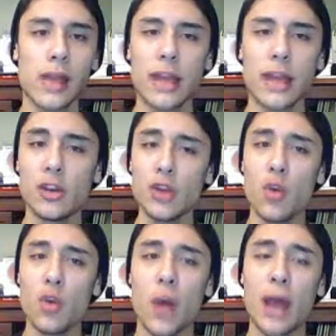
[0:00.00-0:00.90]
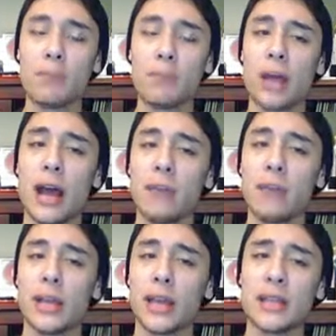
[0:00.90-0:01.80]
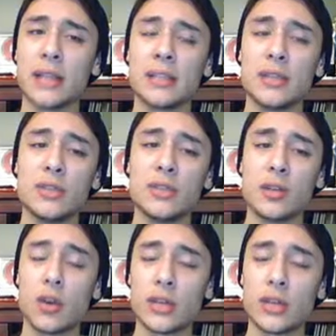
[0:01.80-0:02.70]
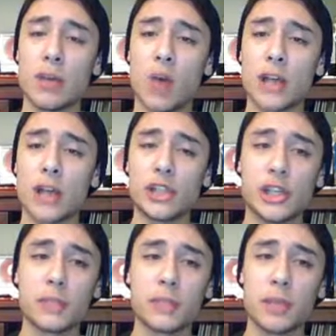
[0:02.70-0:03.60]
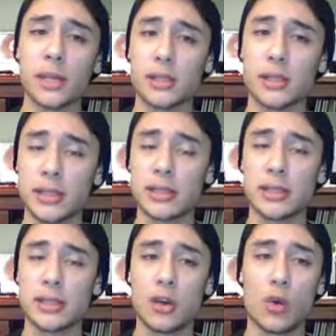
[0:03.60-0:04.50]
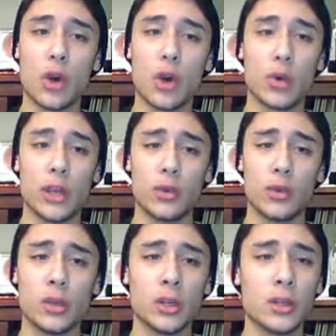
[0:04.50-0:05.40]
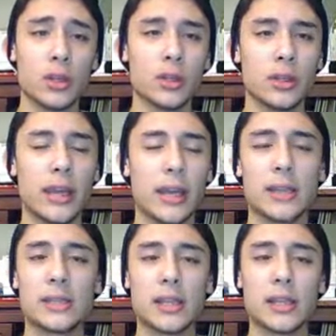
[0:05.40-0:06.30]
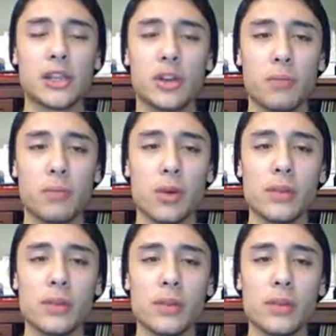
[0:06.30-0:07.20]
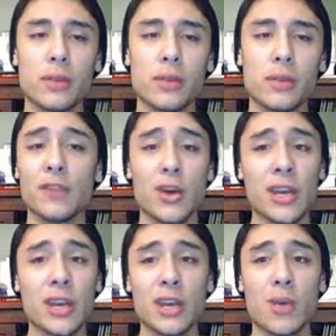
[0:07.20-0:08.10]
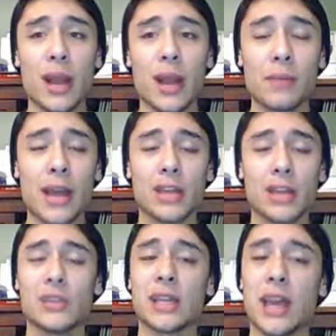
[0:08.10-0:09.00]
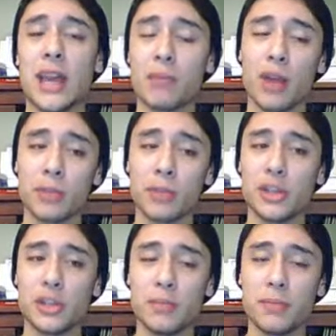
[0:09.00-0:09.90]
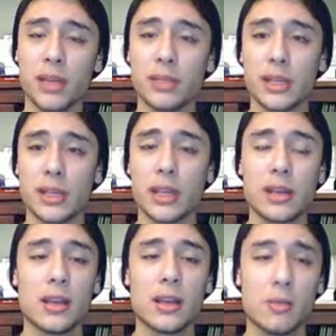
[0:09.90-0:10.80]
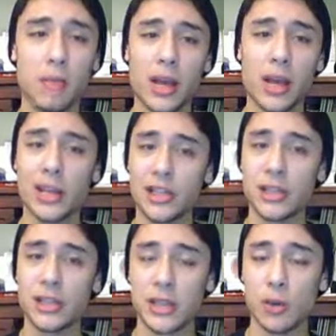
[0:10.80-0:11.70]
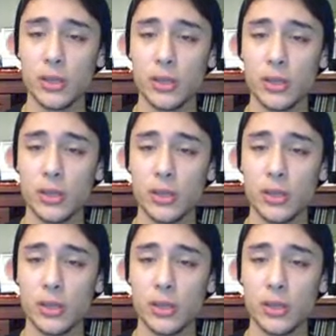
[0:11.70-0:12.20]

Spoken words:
I don't know why, but I'm against using Rotom Wash just because it's so OU. It's such a good Pokemon, and I have no idea why I'm not using it. I probably should be using it, but I just don't.